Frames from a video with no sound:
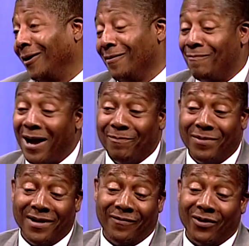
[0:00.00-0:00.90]
Might
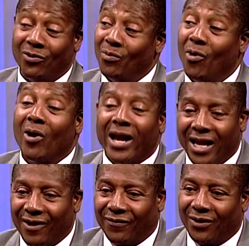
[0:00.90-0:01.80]
be even do more
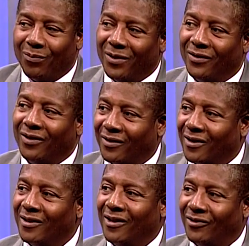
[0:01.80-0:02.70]
if the business
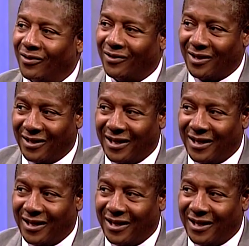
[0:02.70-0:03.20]
conditions can